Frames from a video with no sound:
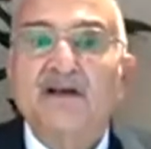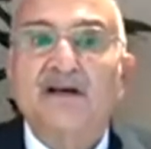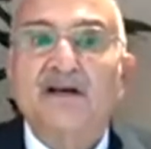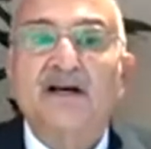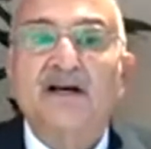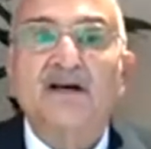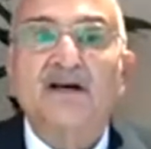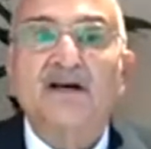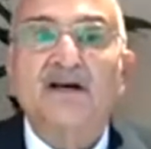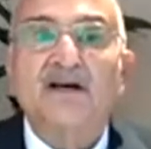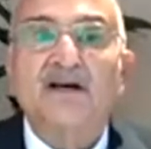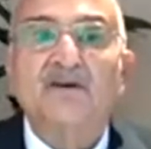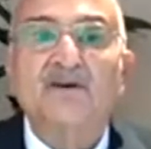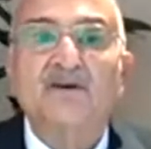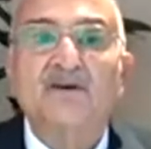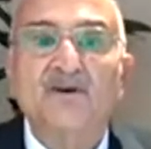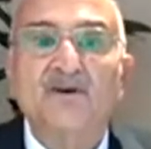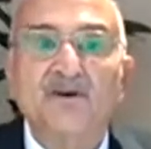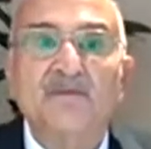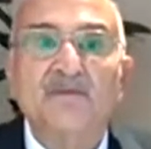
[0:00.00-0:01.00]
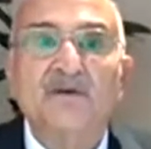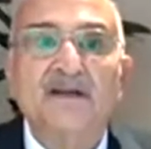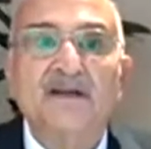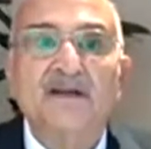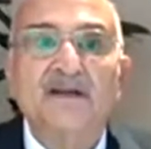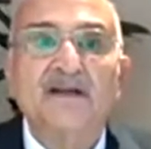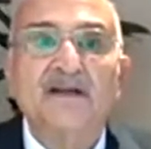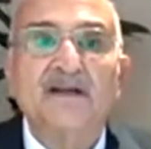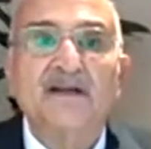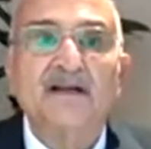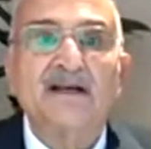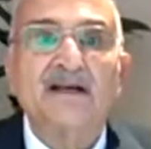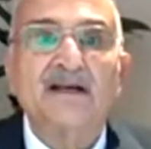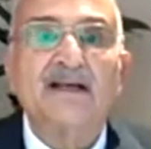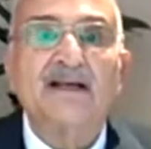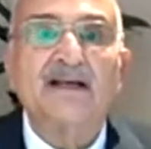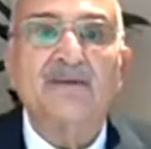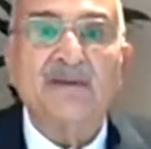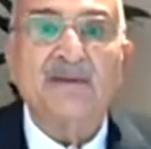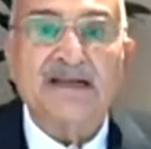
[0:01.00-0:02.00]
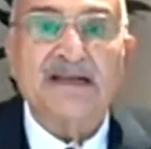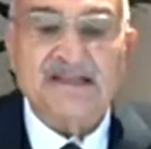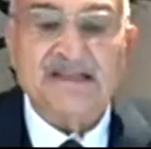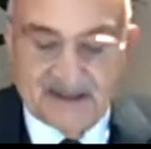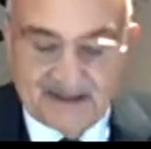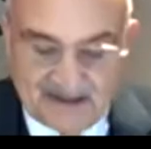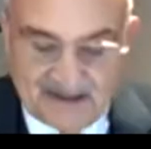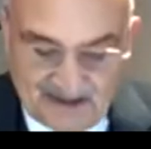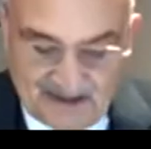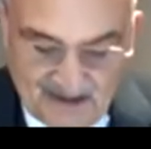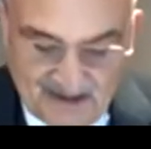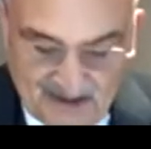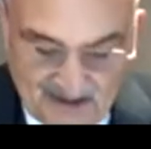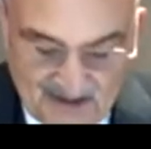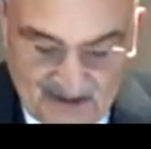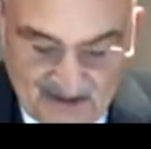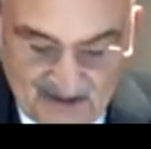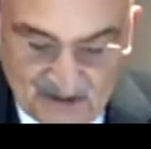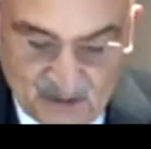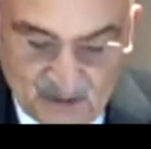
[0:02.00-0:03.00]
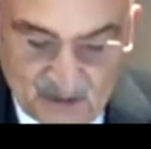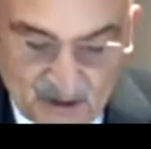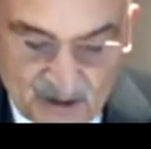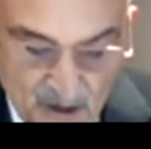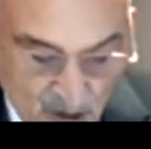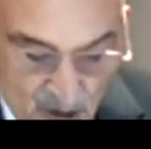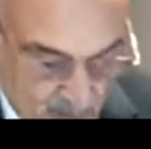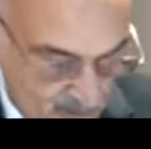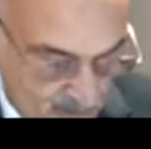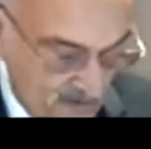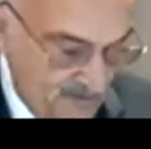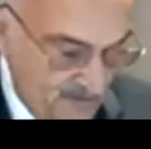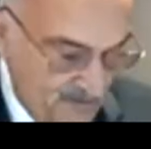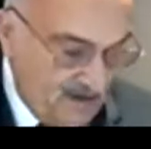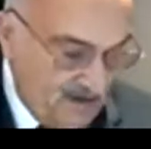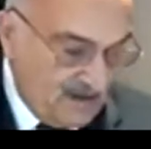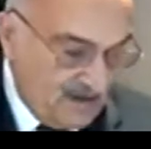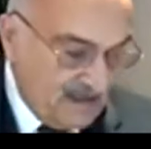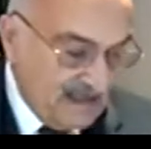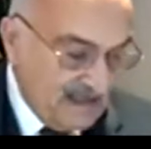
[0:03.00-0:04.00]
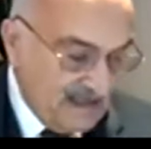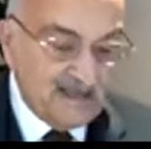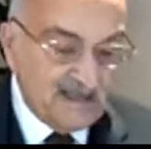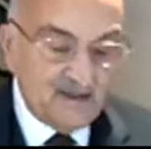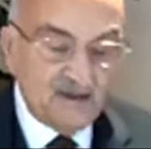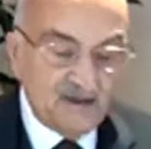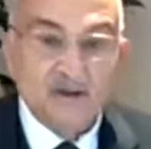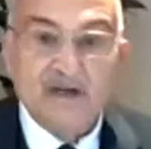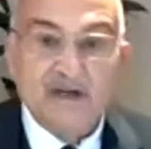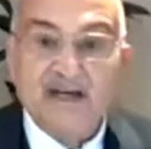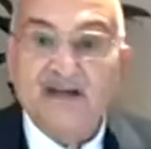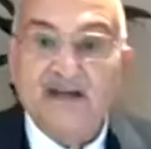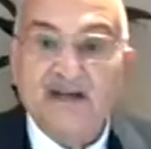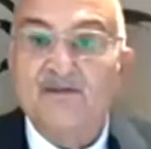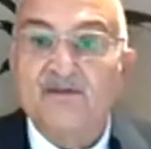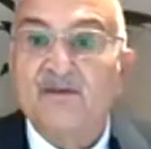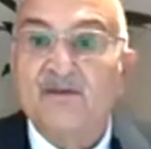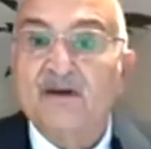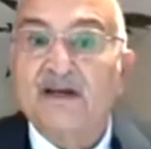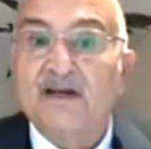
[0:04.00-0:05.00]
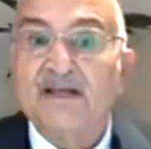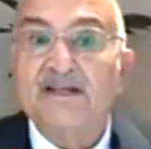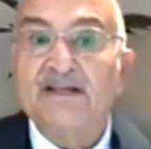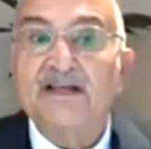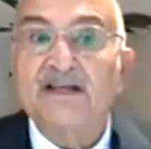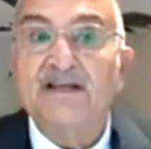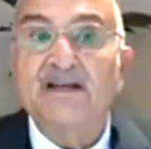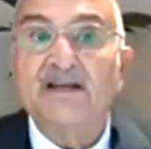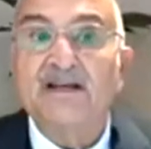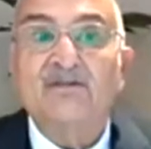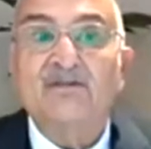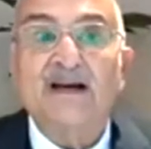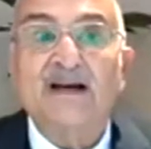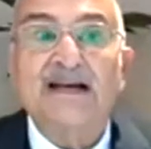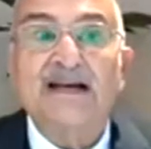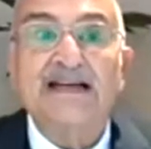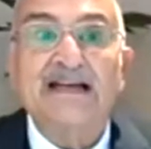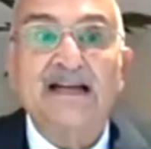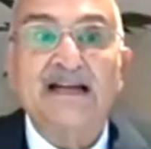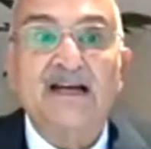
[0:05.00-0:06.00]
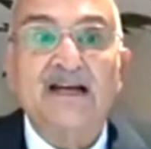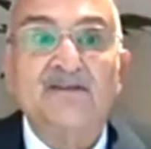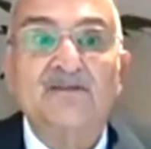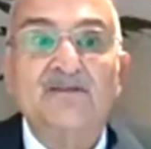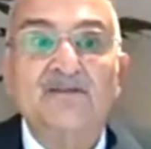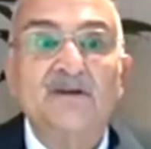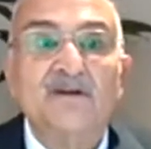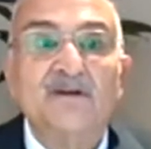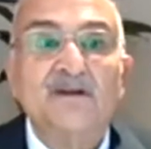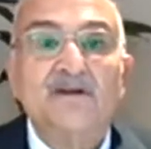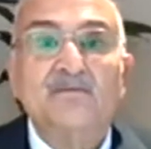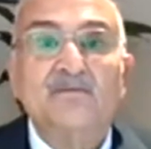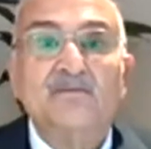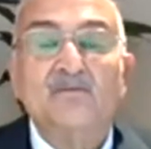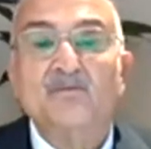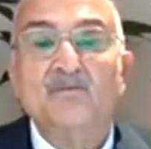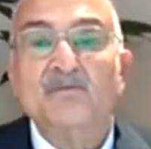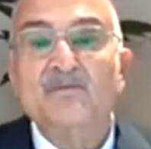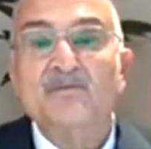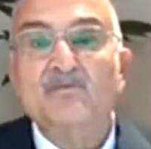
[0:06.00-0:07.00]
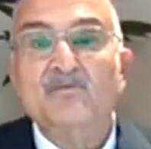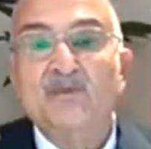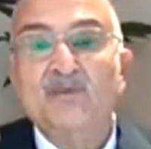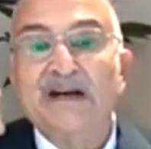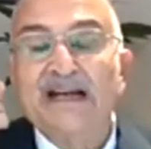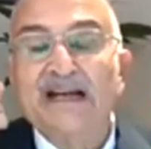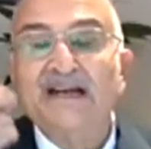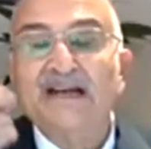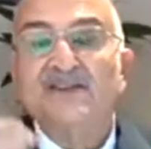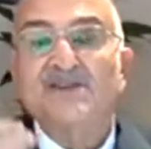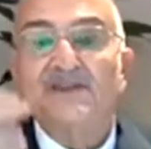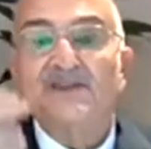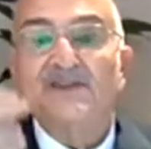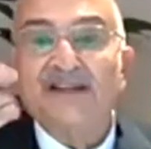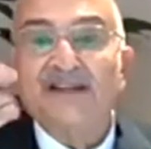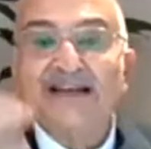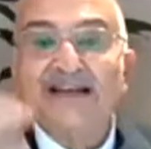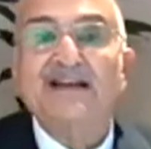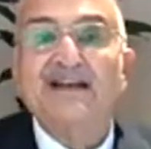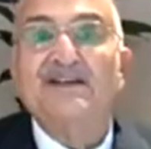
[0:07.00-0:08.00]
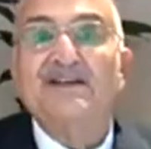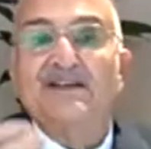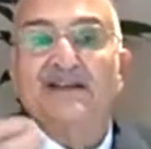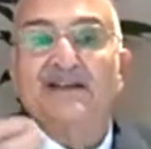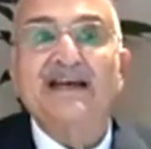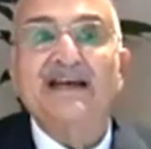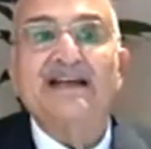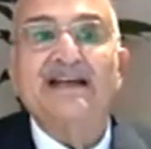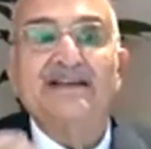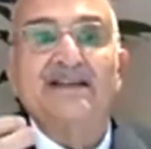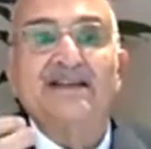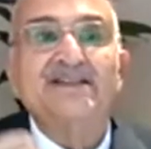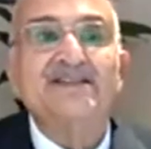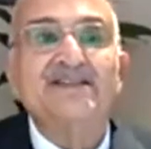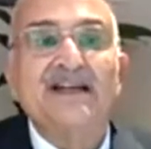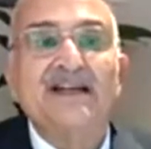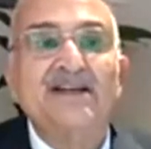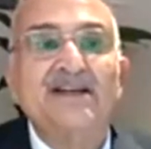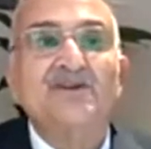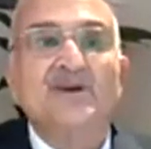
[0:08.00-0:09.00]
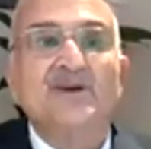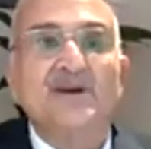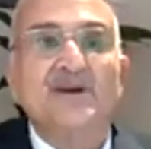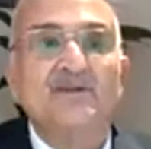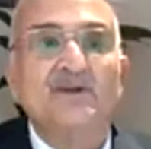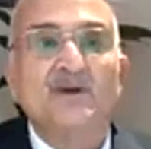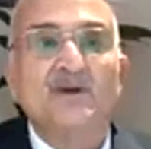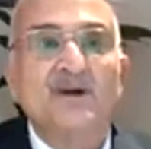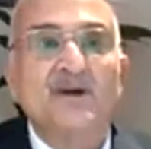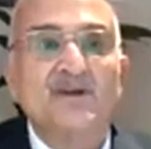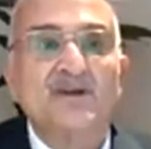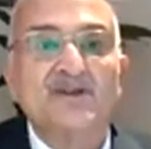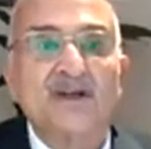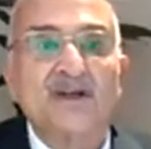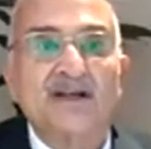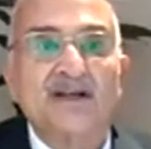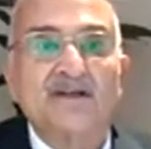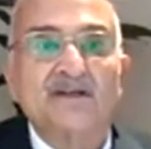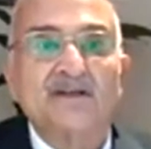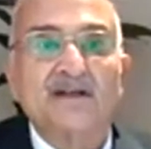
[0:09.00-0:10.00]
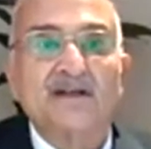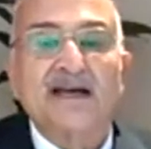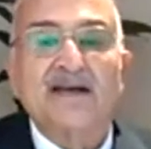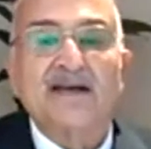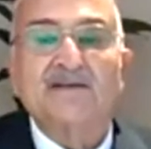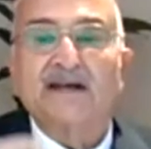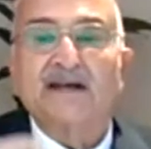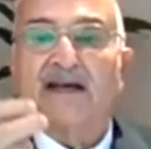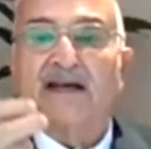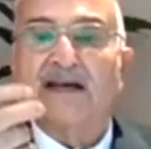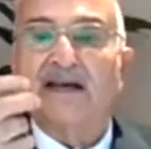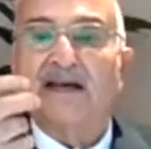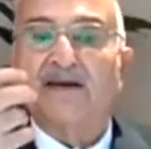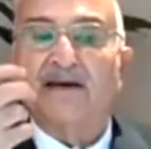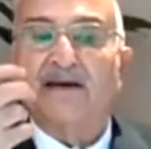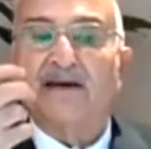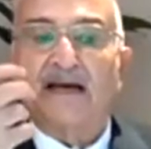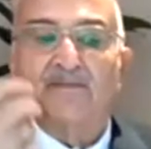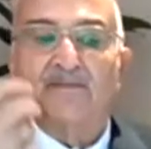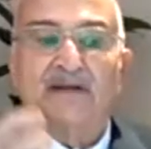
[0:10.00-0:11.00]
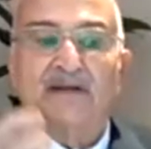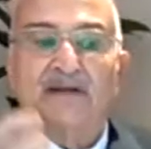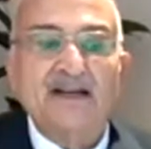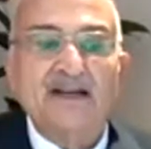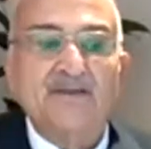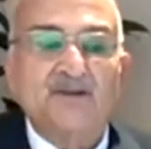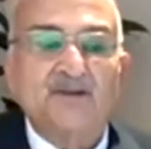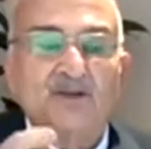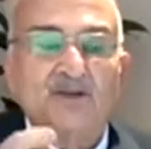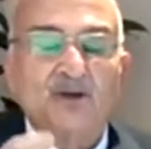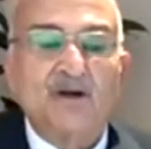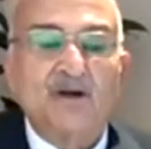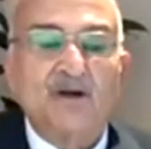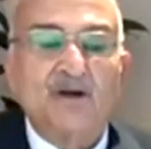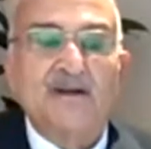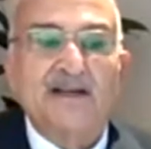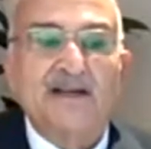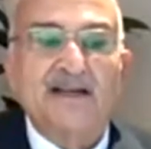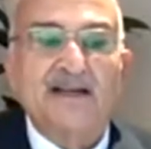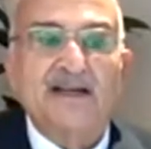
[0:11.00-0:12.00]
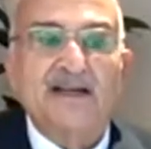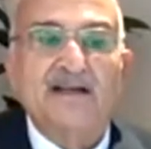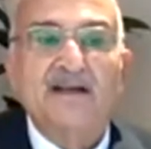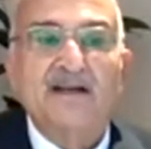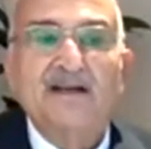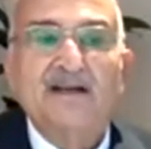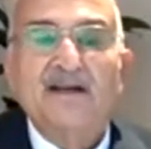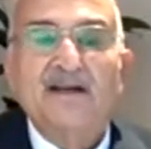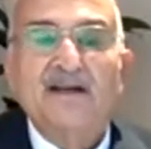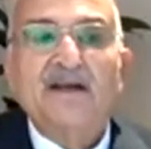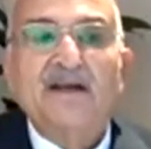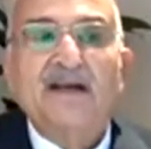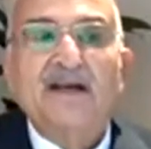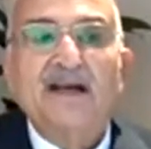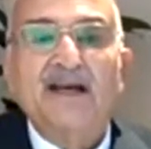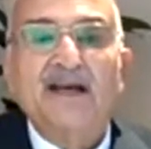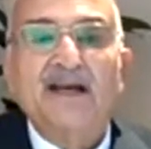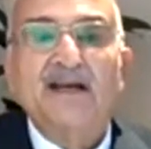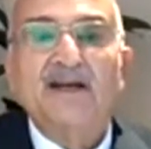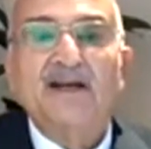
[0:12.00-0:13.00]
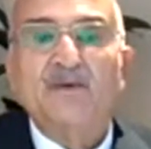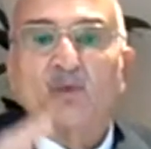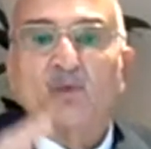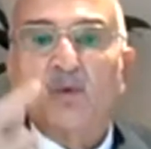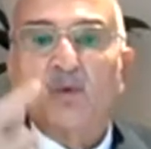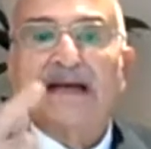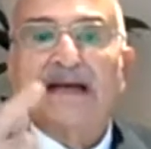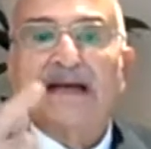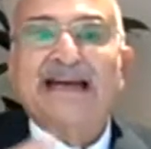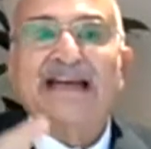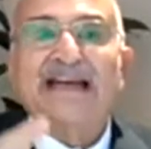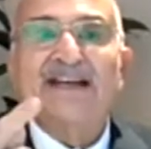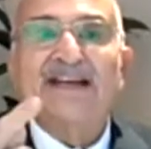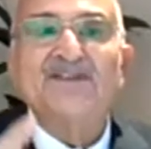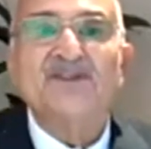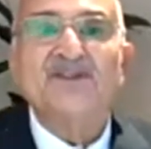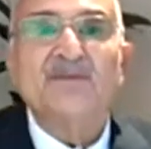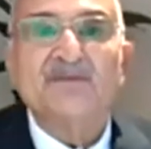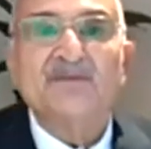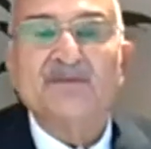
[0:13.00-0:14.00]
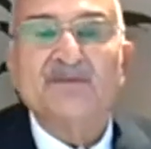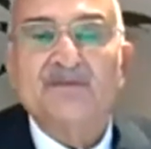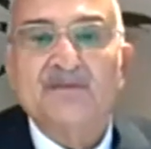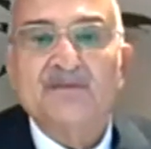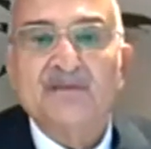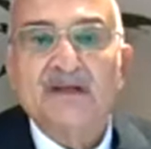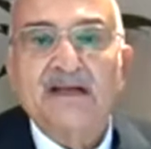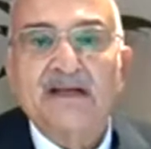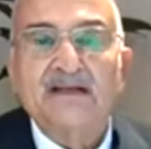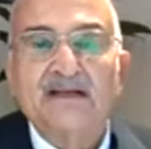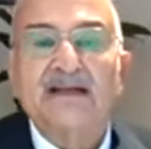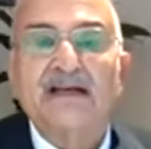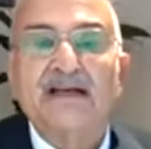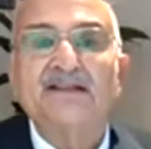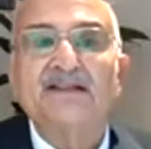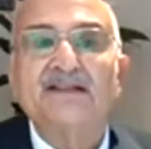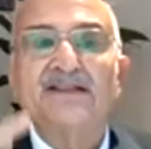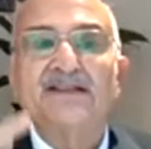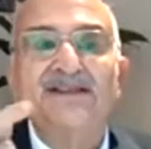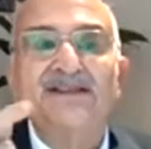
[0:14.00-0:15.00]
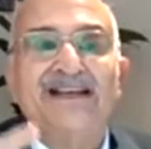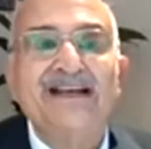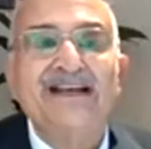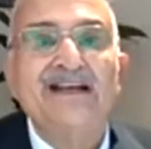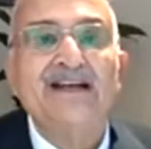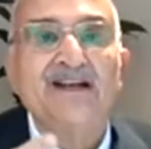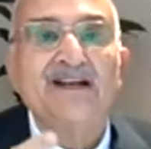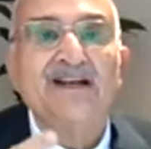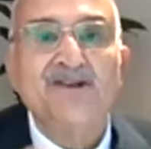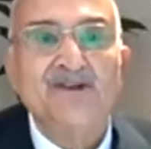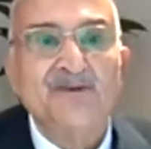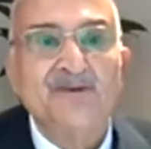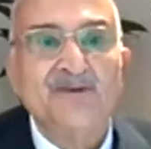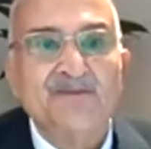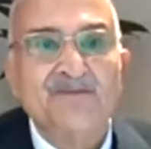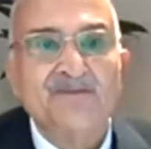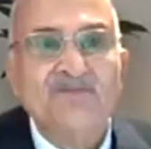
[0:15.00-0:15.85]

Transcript: our human capacity to cope and to live a dignified life brings dignity at the center of the construct. I believe strongly in one ism, and that is dignism.